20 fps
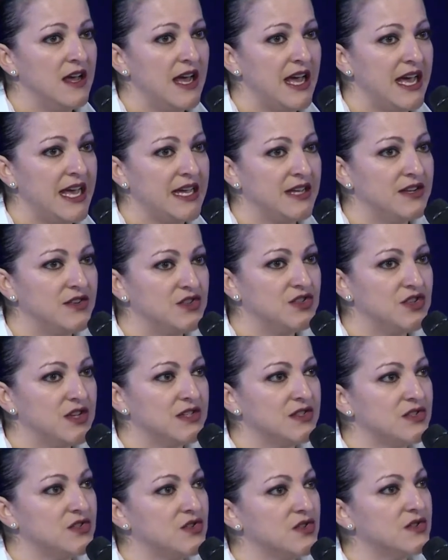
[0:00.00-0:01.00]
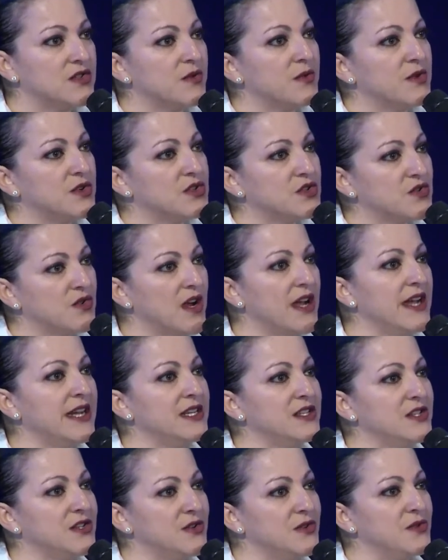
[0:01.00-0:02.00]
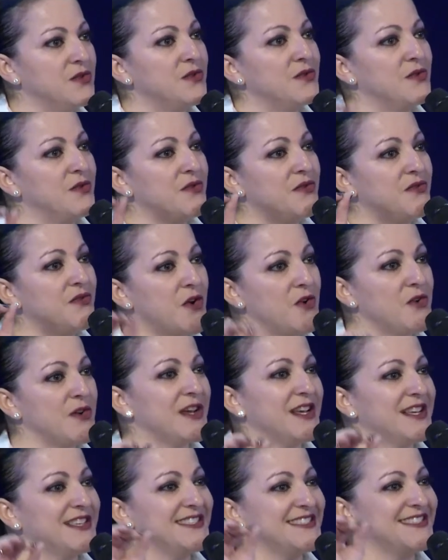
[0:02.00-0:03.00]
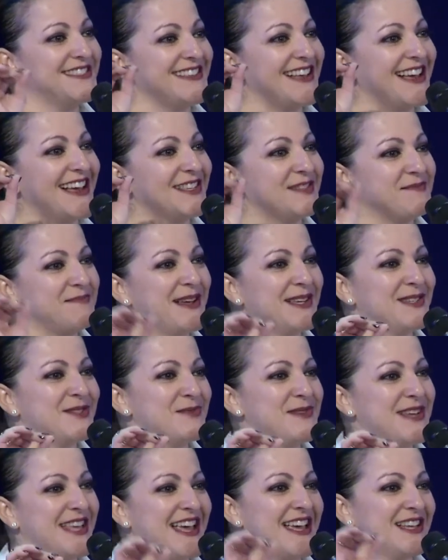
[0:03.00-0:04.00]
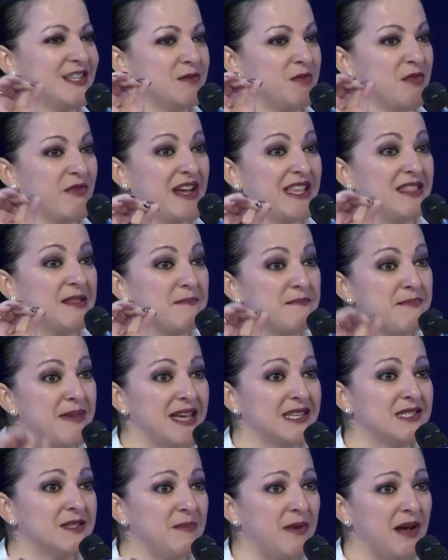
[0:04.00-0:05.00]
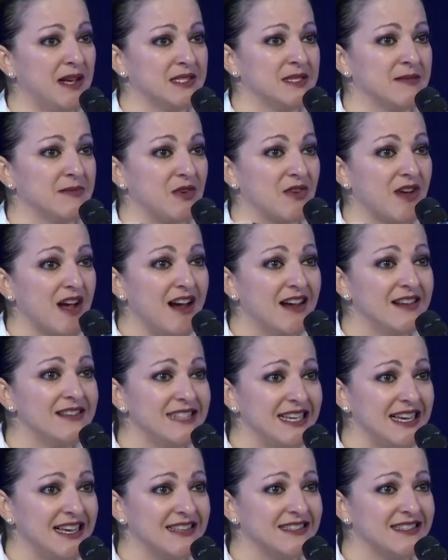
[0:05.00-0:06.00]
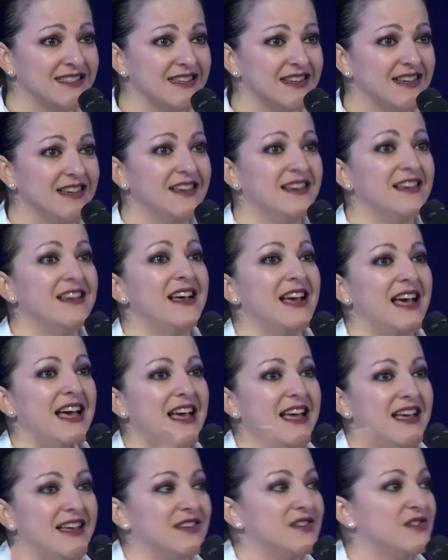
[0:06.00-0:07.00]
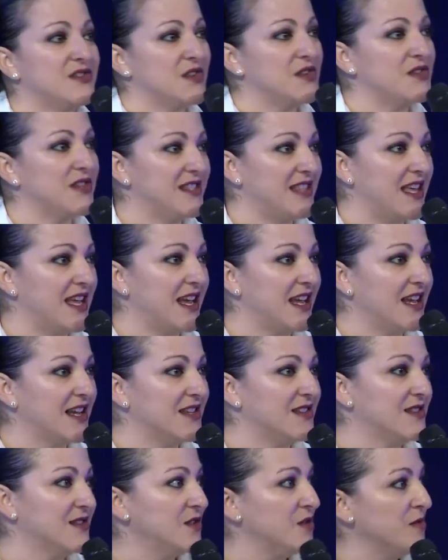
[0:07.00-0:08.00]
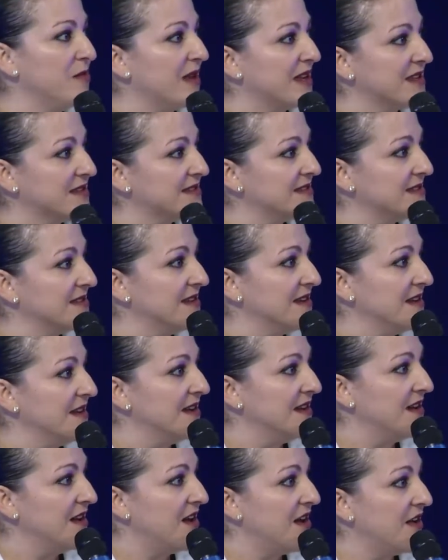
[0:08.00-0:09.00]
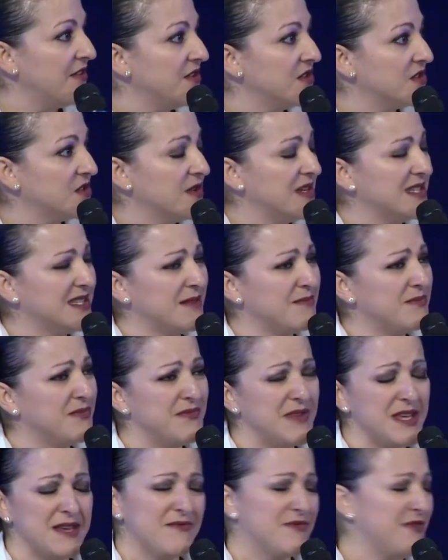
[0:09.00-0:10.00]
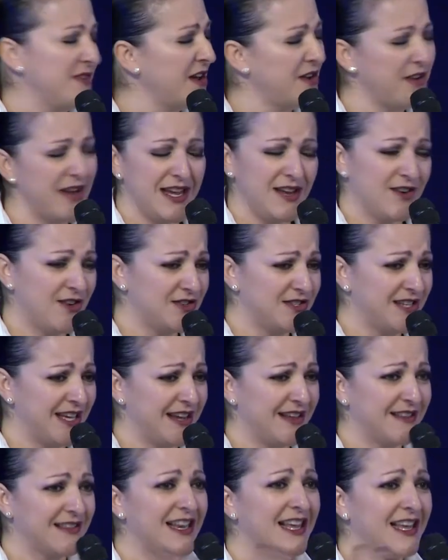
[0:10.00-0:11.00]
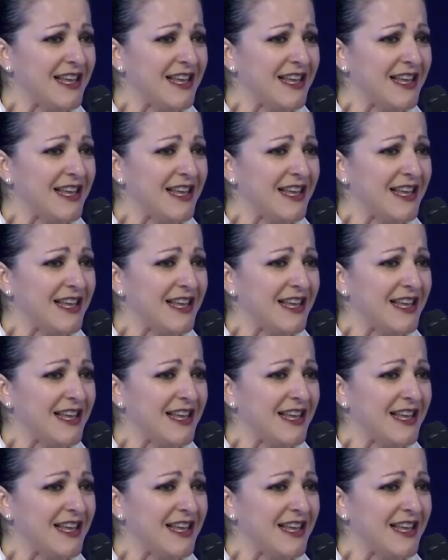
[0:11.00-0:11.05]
And just so we're trying to focus as best we can to provide the best possible content so that they can consume us on their screens. I'm being very inarticulate.